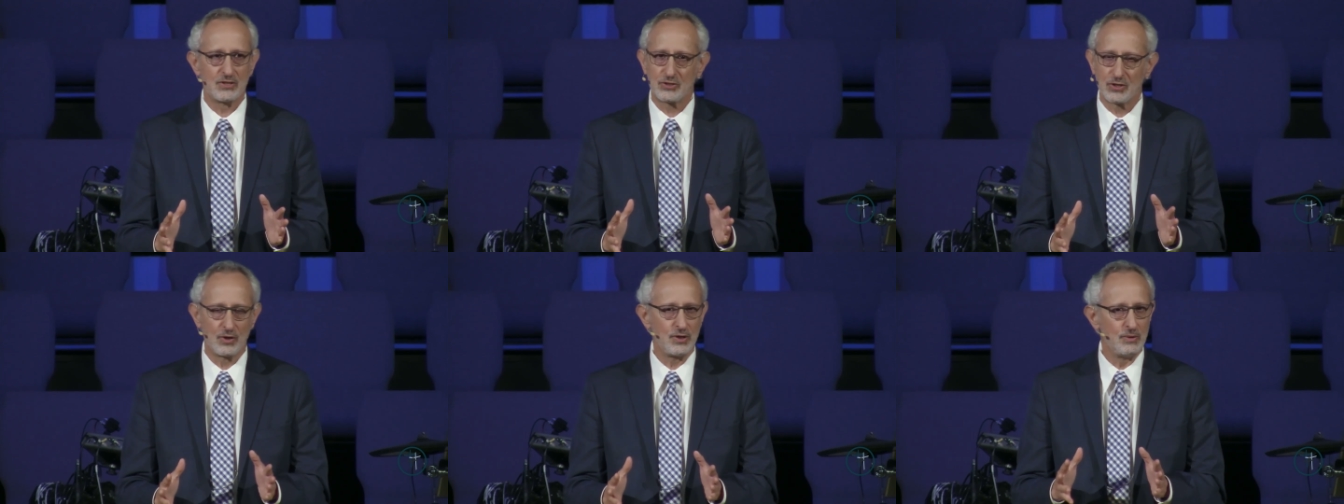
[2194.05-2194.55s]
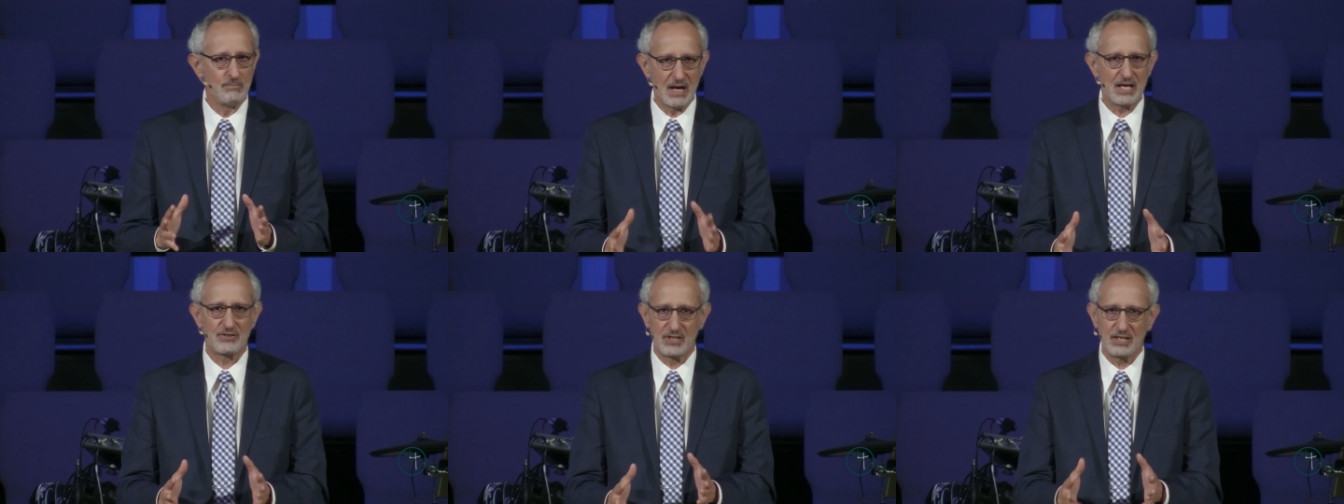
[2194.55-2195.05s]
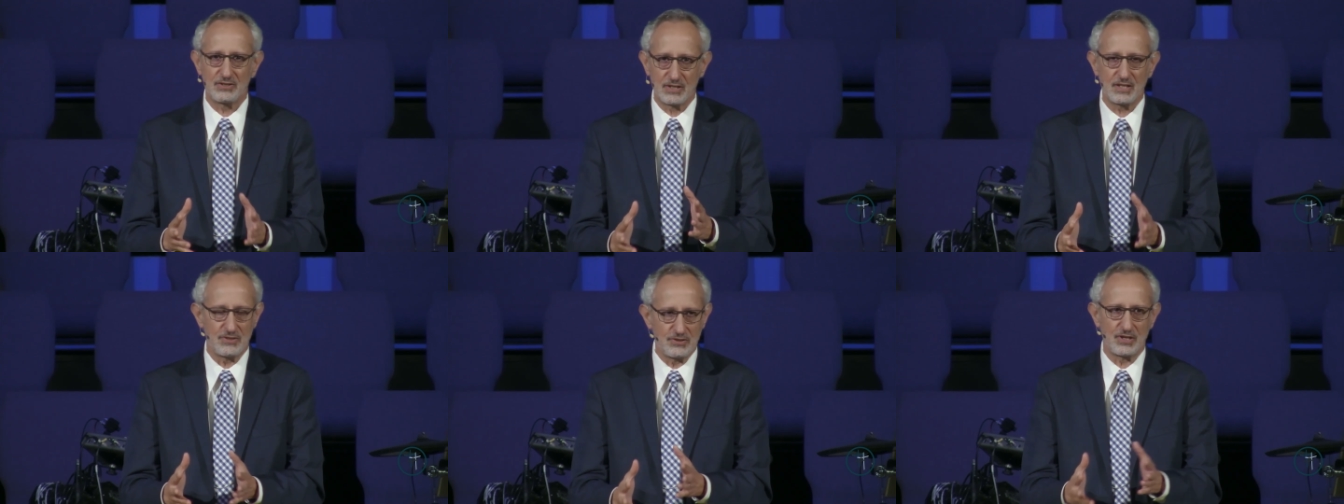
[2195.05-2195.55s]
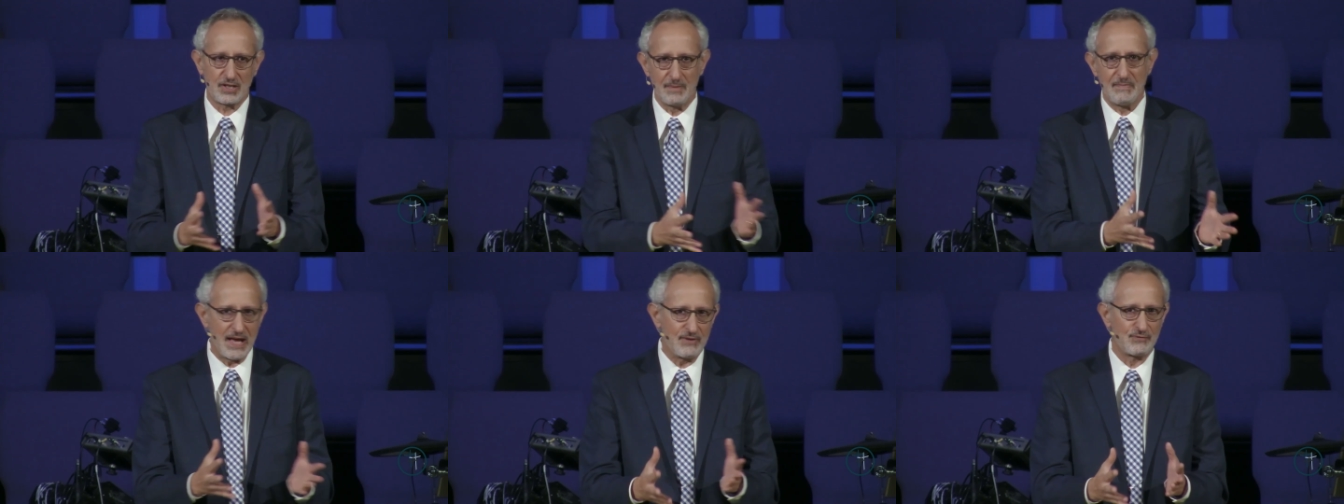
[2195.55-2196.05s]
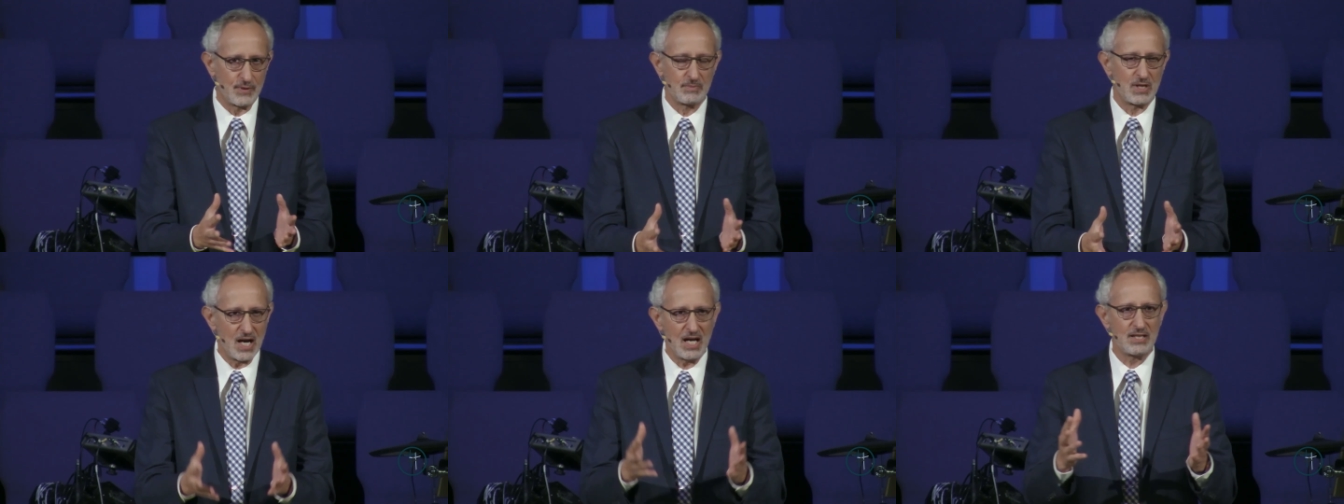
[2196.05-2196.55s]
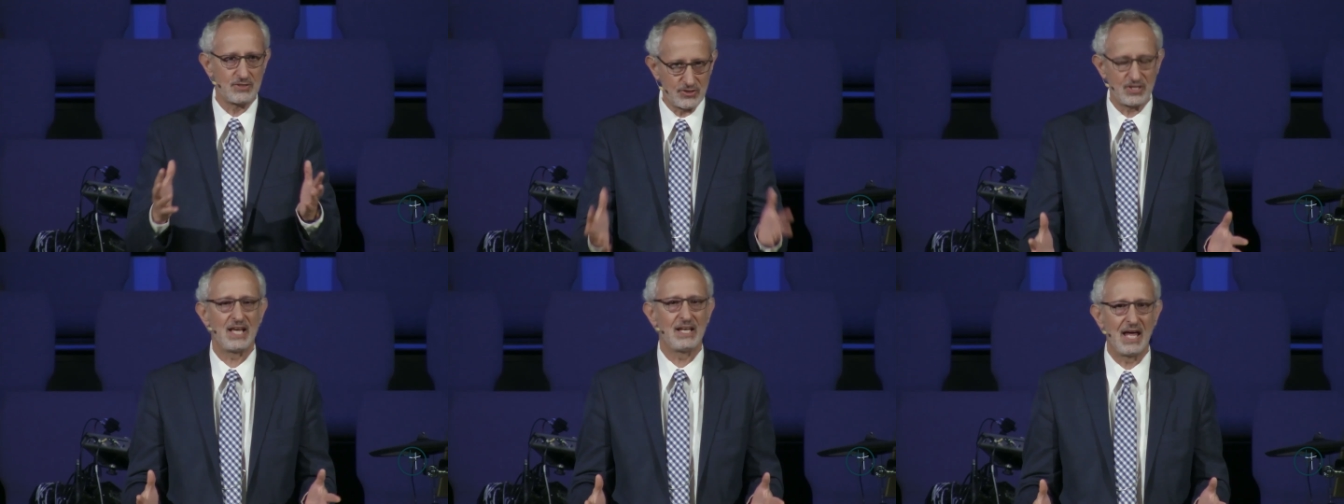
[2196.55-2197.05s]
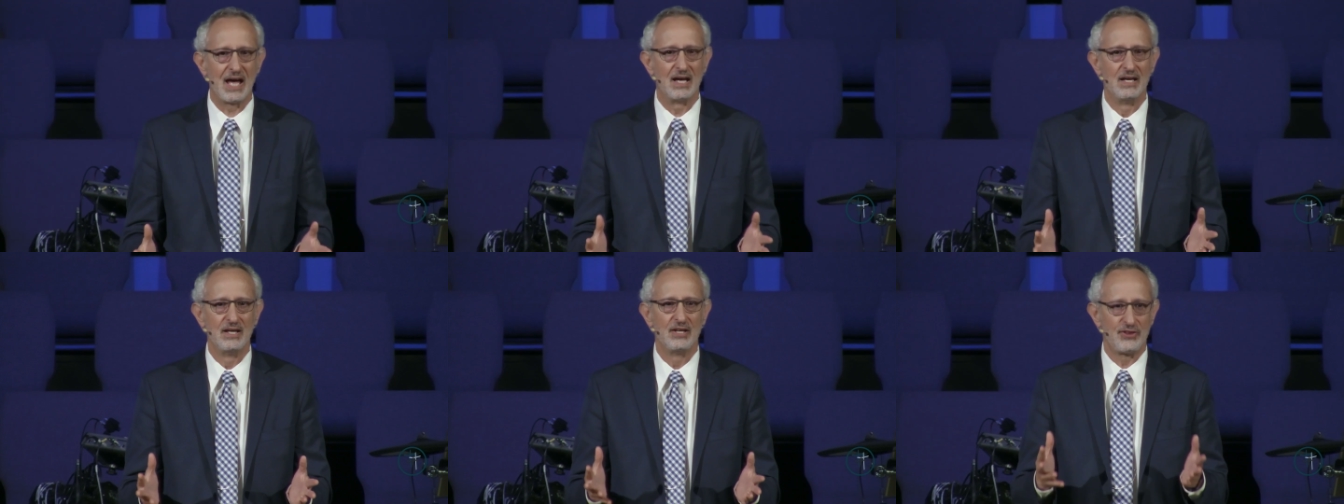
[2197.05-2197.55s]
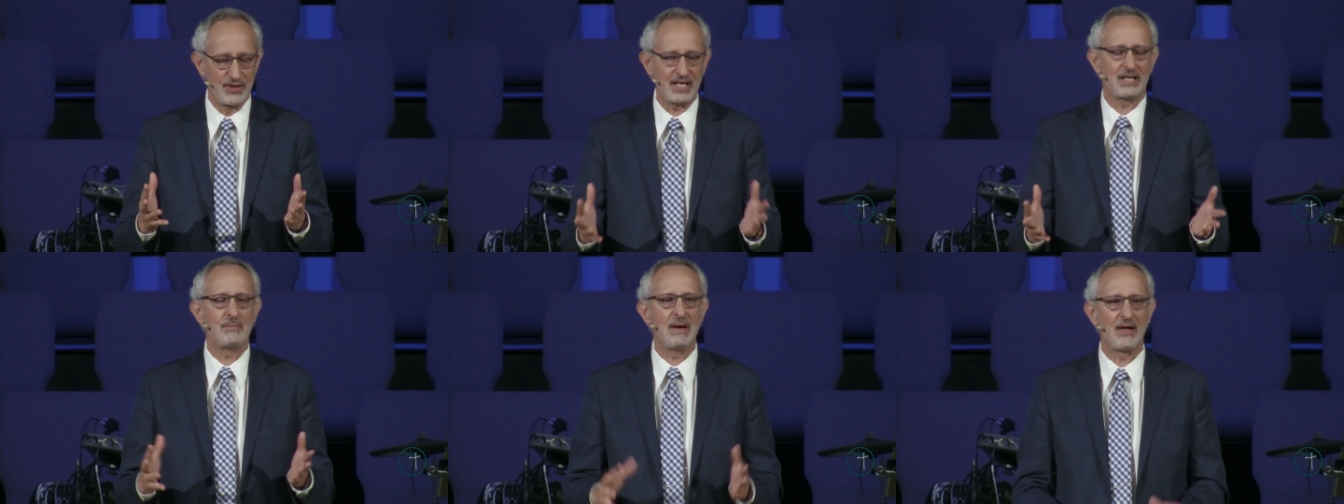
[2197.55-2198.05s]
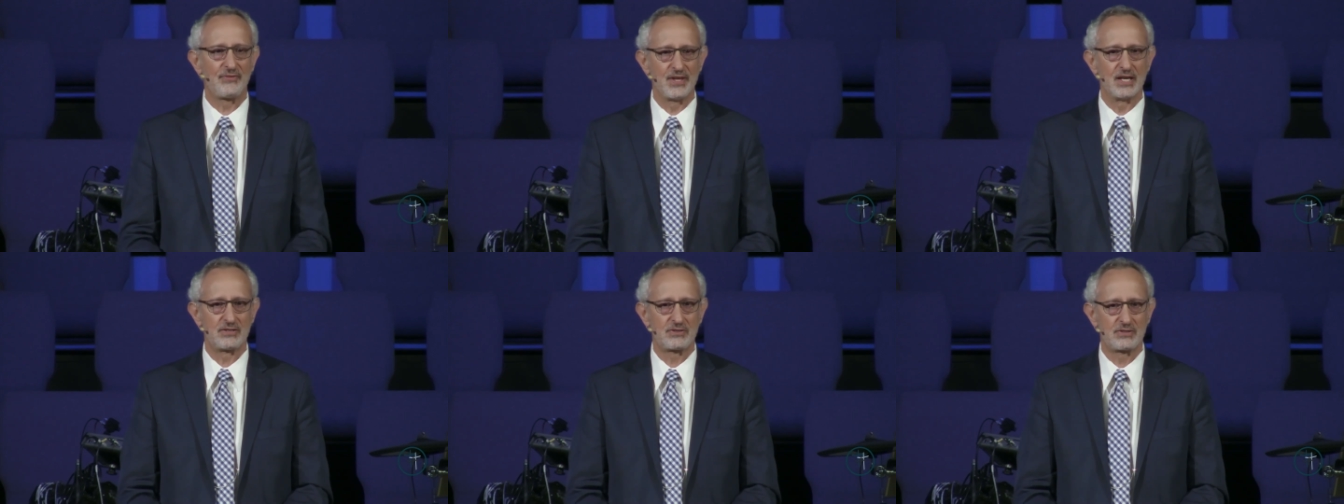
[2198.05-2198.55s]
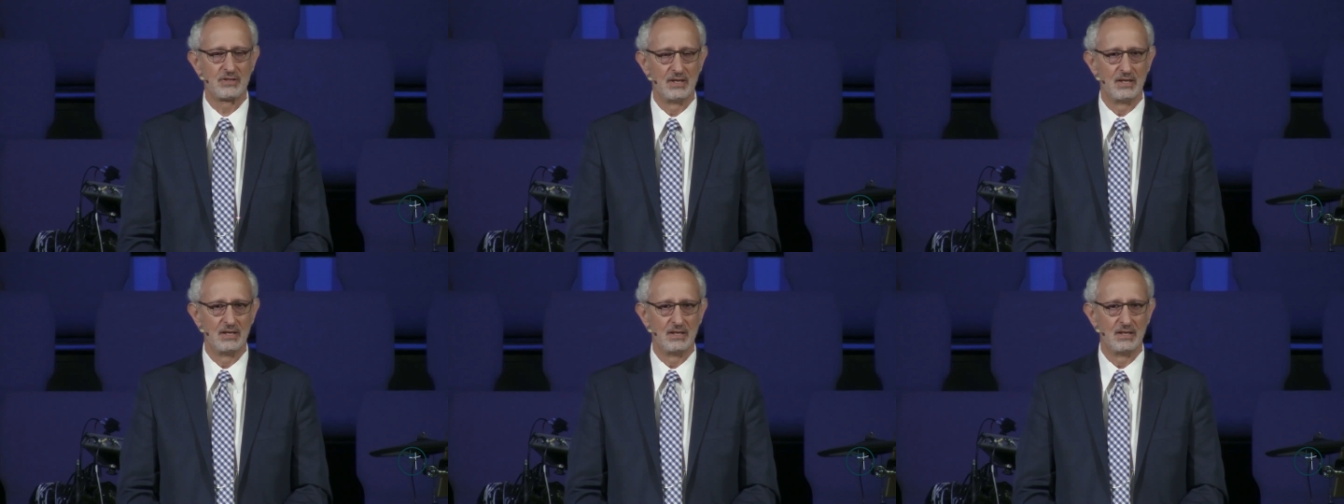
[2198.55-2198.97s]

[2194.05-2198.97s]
And so you must, these, this is a command from God, Selah. Think about this.